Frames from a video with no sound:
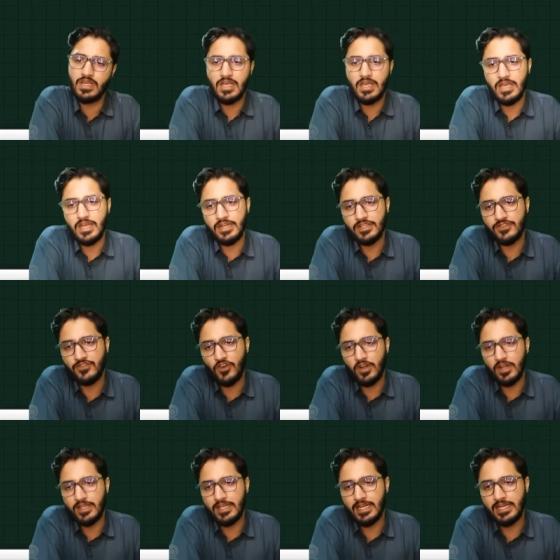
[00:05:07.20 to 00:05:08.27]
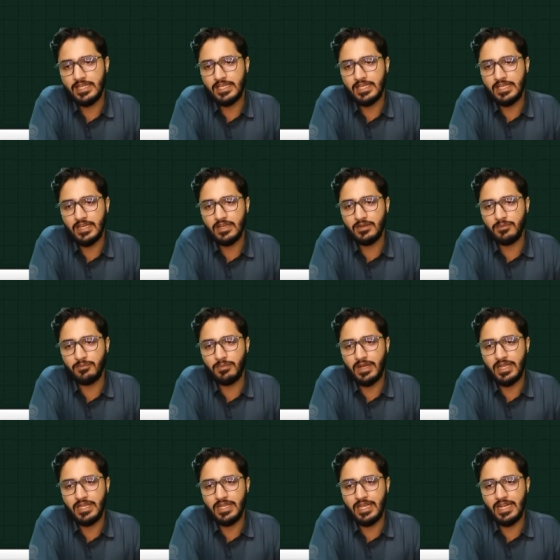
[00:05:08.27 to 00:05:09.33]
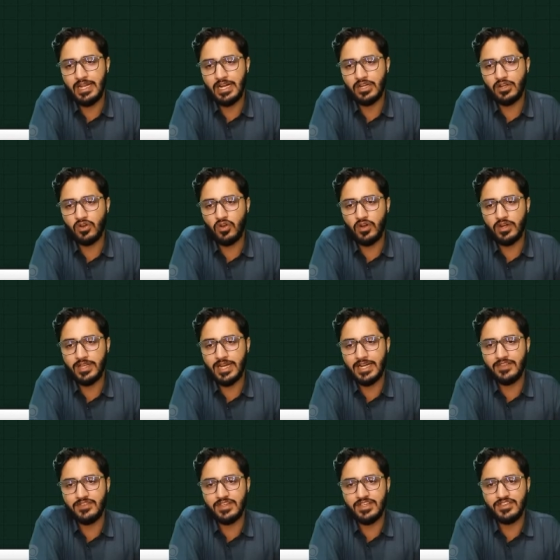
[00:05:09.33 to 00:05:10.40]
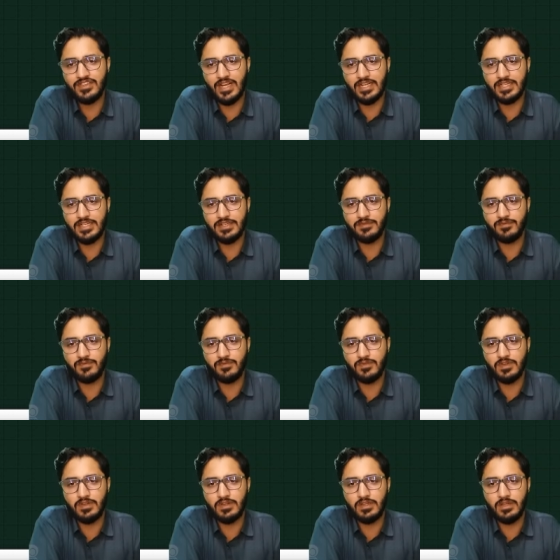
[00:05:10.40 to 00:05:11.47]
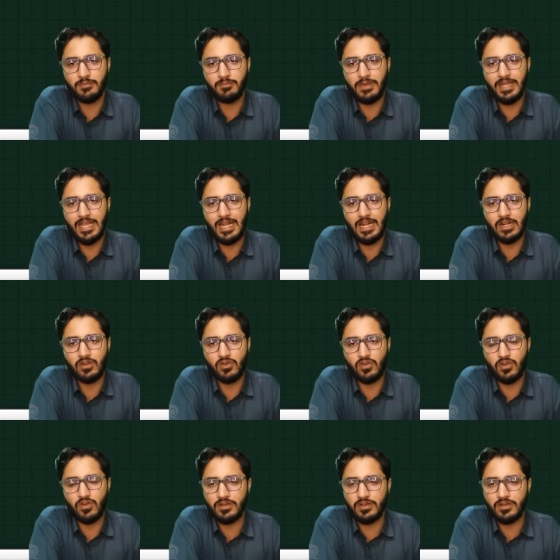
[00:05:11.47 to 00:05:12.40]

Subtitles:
it is falling, and here my electron gets ejected. My electron.